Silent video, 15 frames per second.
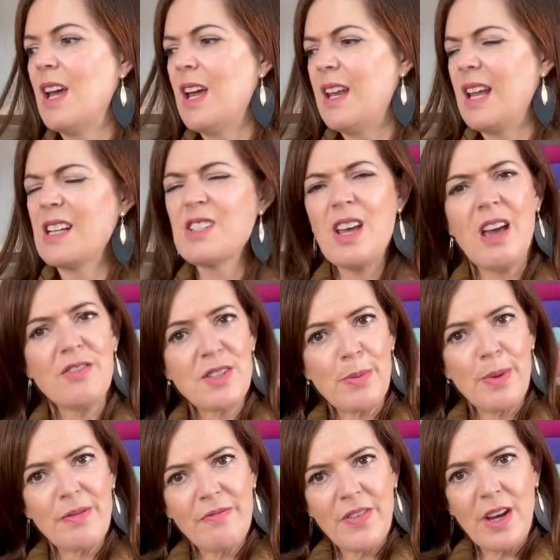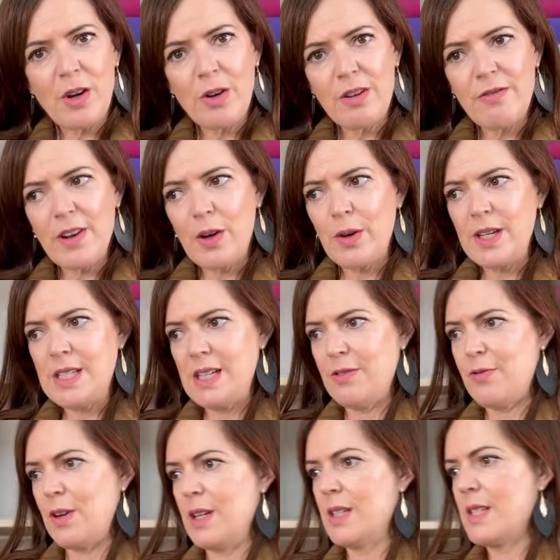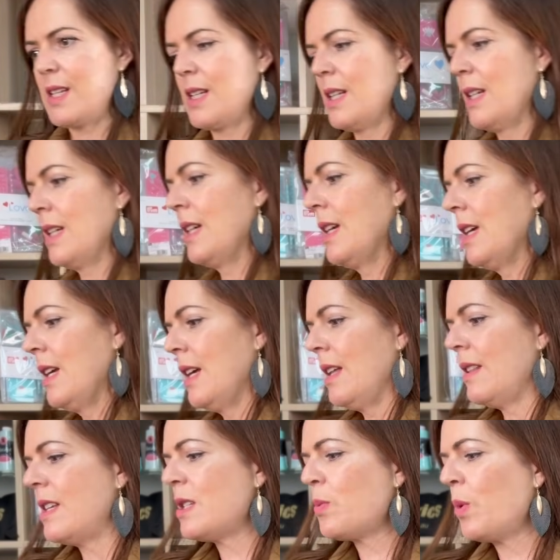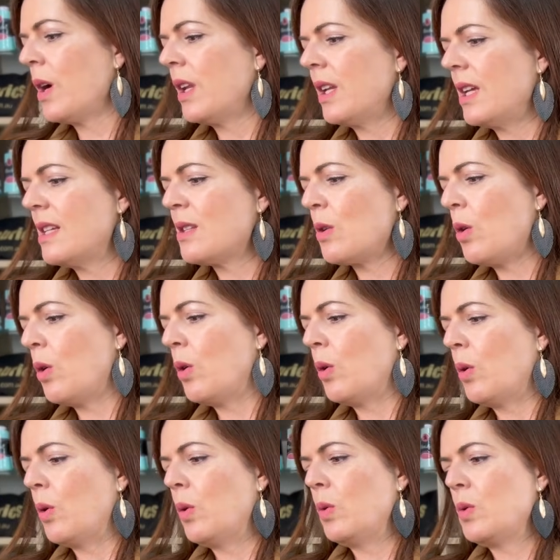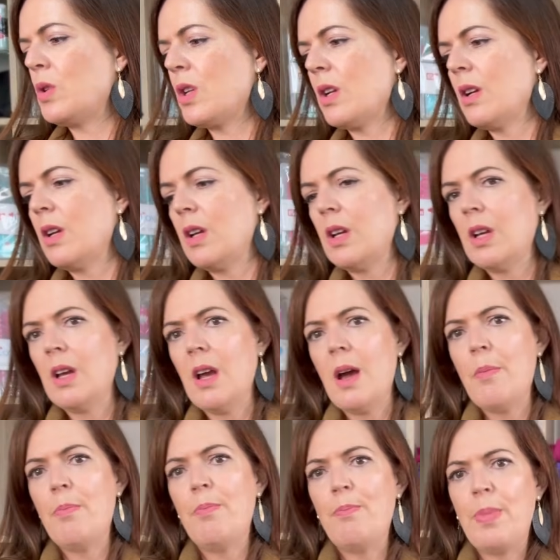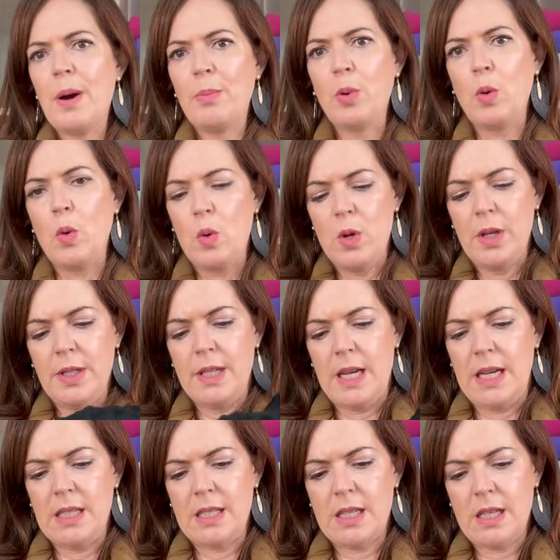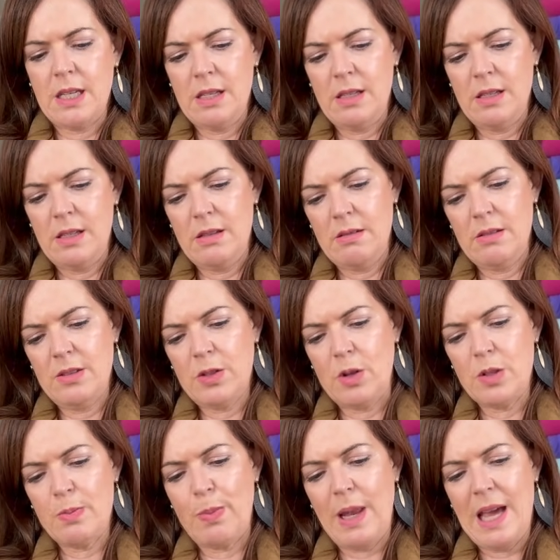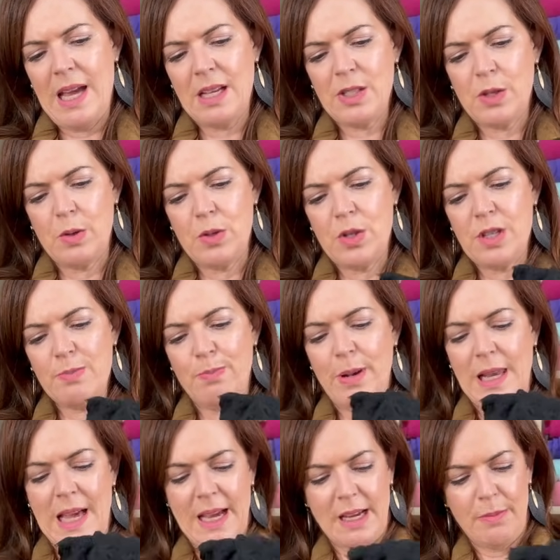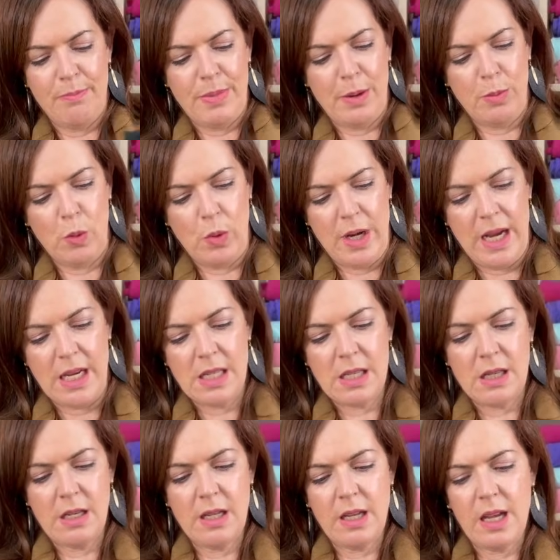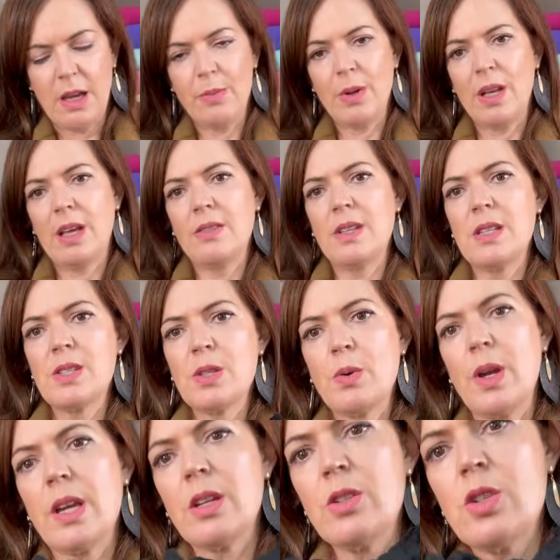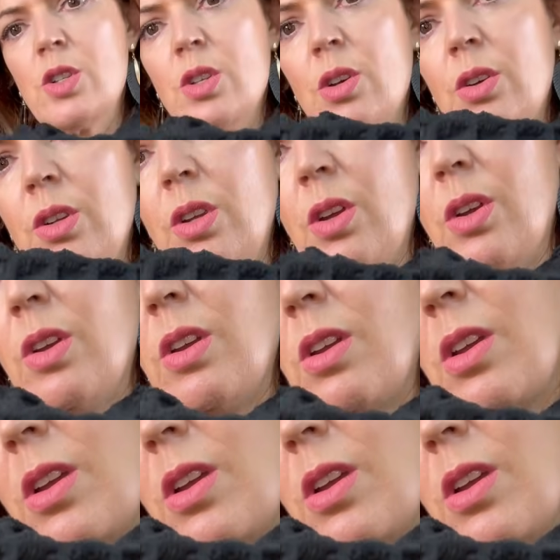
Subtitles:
Next I have something very, very different. This one is called Bubble Knit. So it's black, so it's just black bubble knit. I'm going to keep it like this so I can show you.